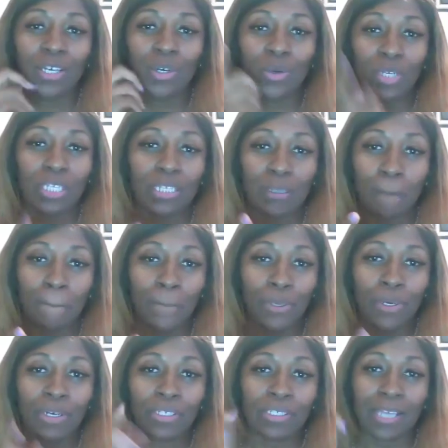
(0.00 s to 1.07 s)
Go get them
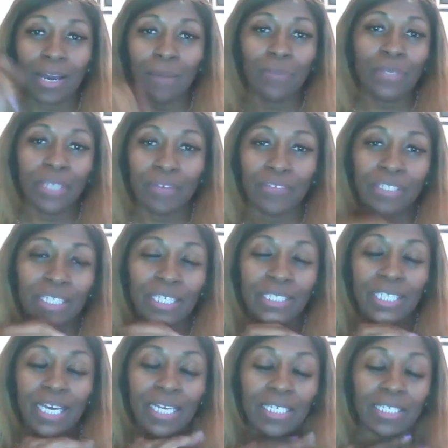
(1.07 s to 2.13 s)
books. I'll put
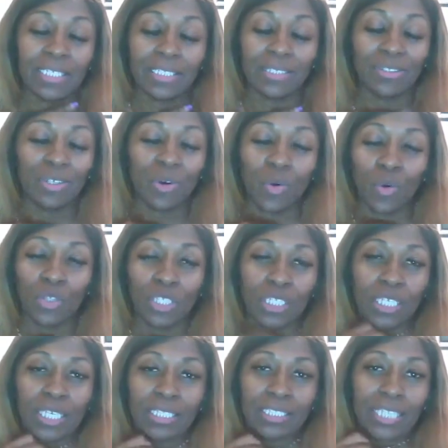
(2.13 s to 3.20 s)
everything down and, all
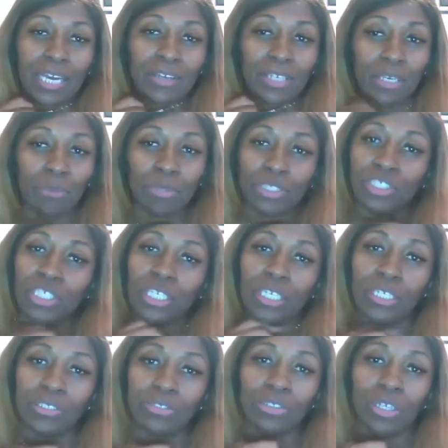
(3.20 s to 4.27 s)
the links down there. But
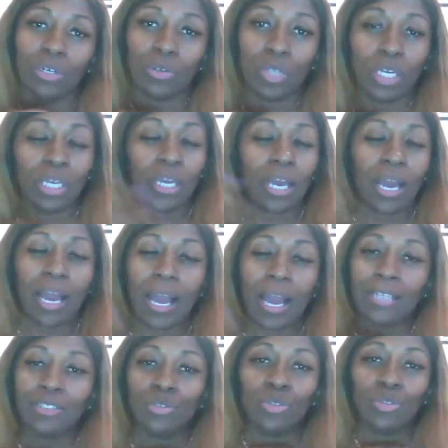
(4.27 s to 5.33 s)
yeah,
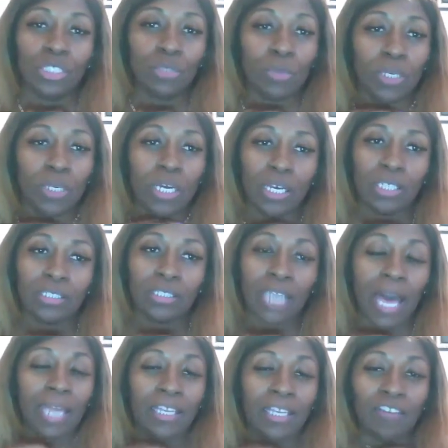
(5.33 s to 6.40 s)
I do this because
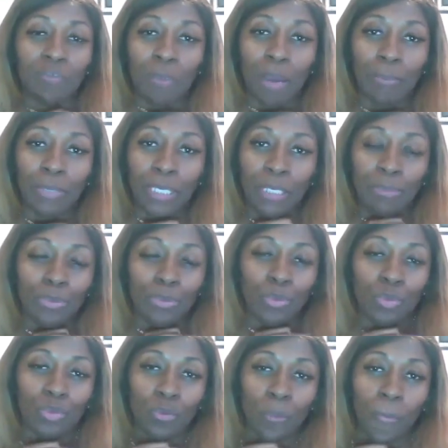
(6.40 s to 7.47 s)
I love my
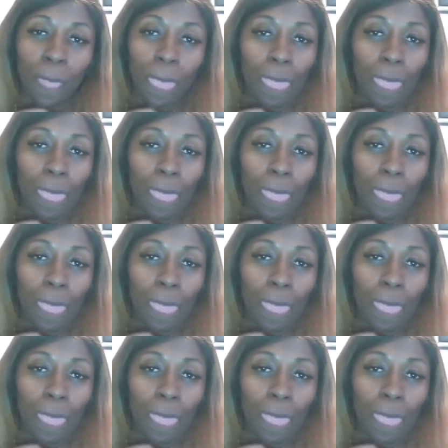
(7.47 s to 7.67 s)
people.